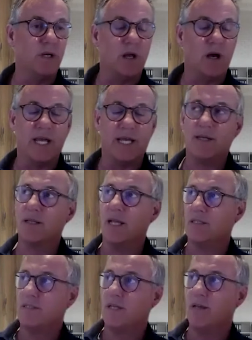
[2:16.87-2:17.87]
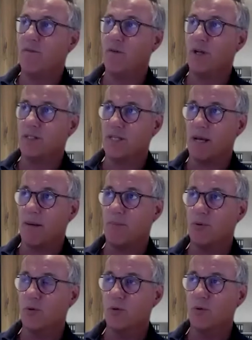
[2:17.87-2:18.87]
like, let's say, for
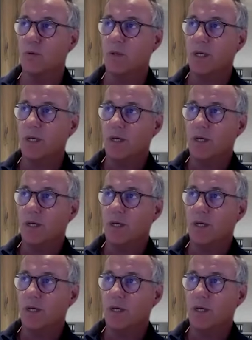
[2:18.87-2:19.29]
example,